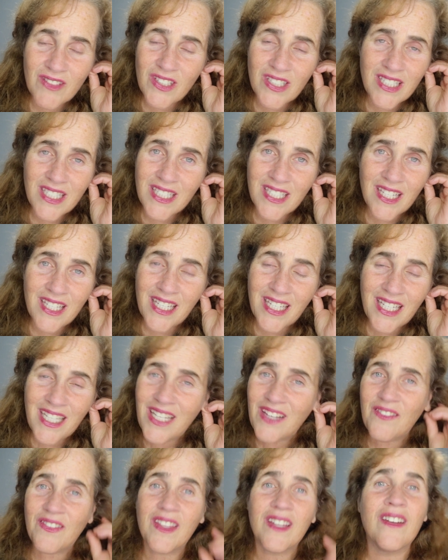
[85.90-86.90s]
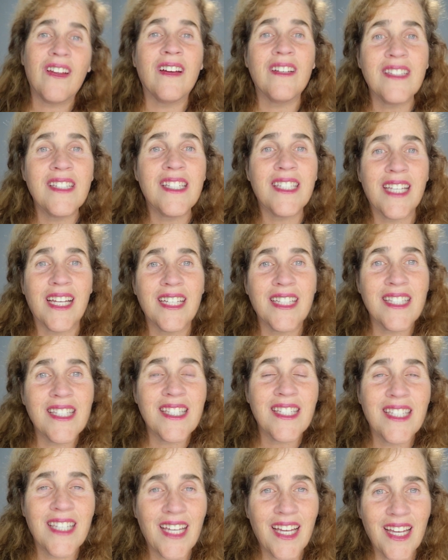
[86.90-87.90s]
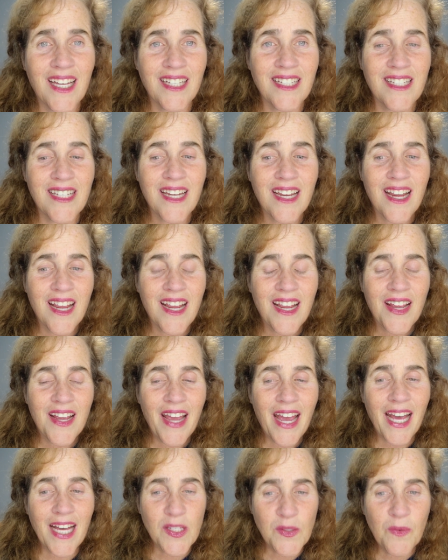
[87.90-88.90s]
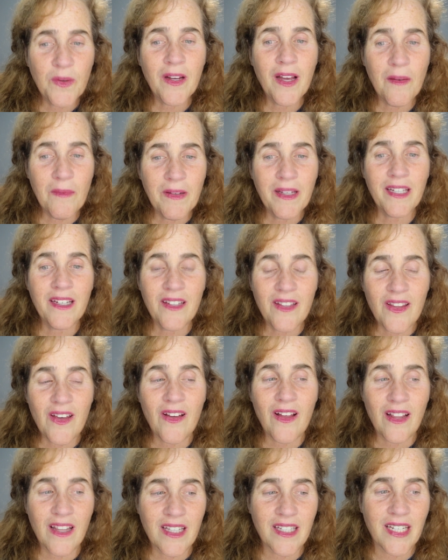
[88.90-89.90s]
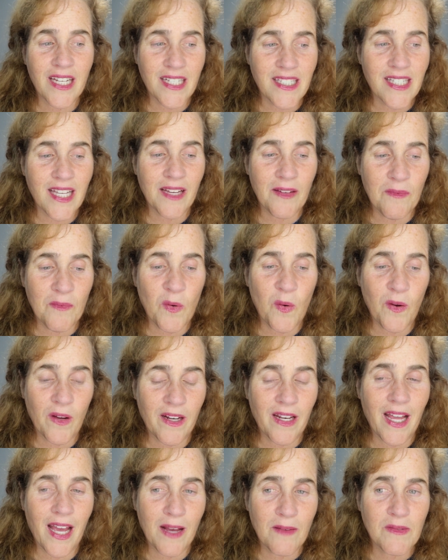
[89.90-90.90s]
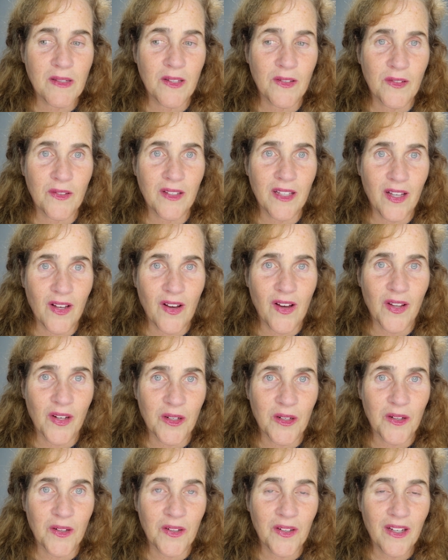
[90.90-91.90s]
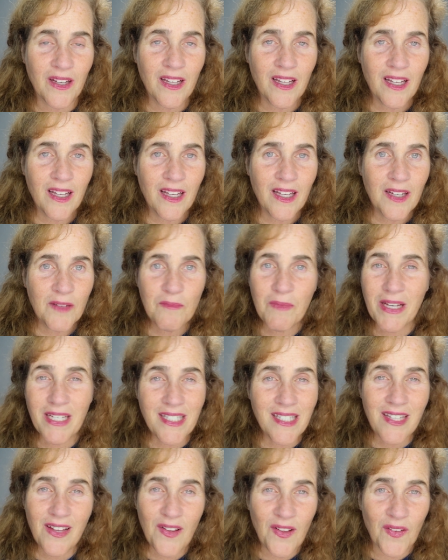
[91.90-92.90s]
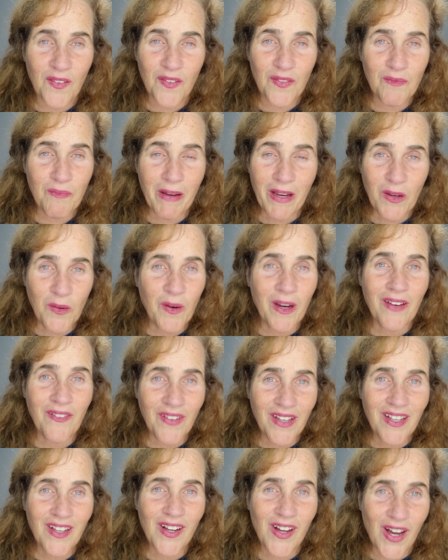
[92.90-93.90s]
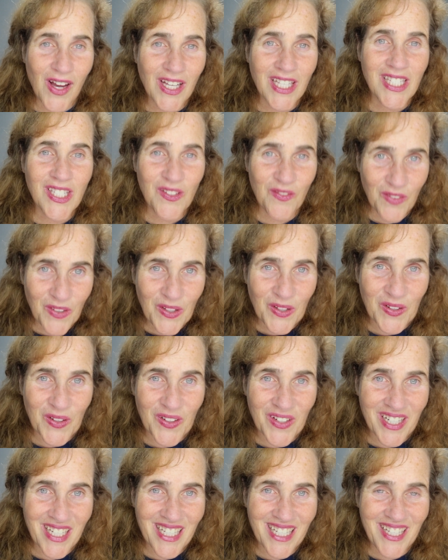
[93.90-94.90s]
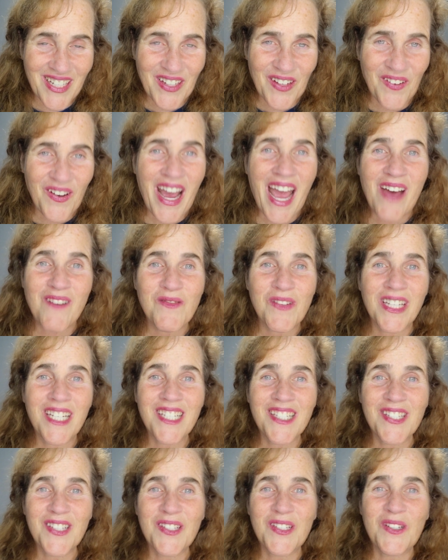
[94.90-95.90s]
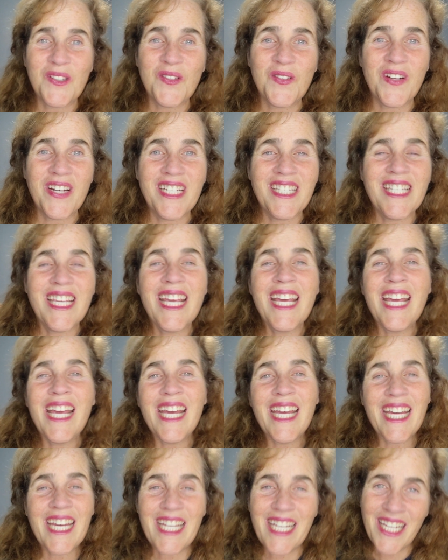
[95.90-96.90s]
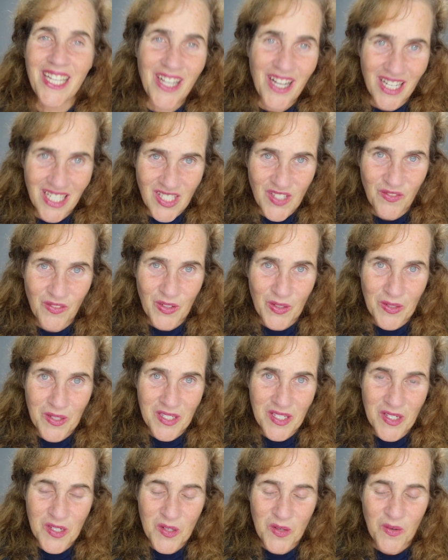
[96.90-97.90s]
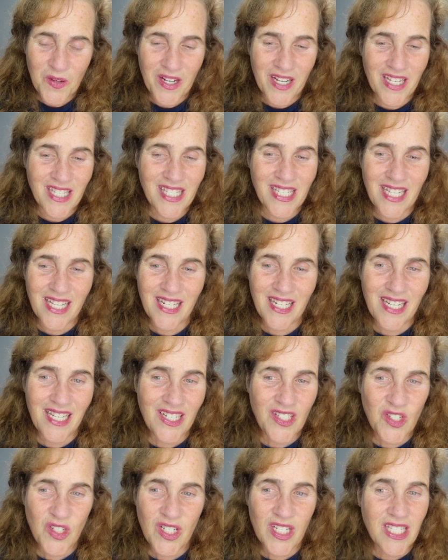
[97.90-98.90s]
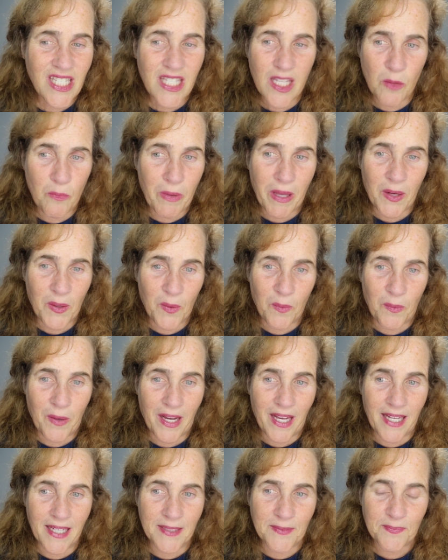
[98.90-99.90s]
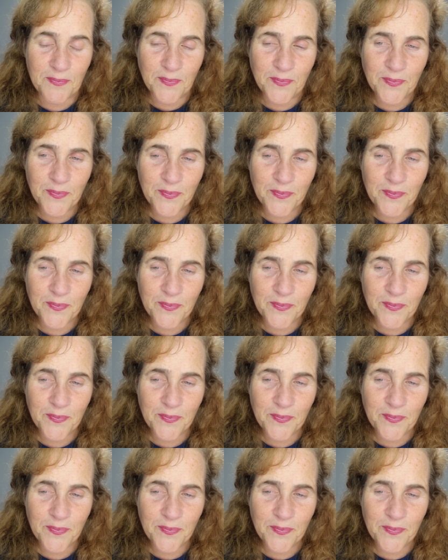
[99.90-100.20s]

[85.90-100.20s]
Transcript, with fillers: just any of the nonsense. And as we're coming into the holidays, I am going to absolutely honor myself by craving God's food. You know, happiness is a choice, eating God's food is a choice, and it's just the better way.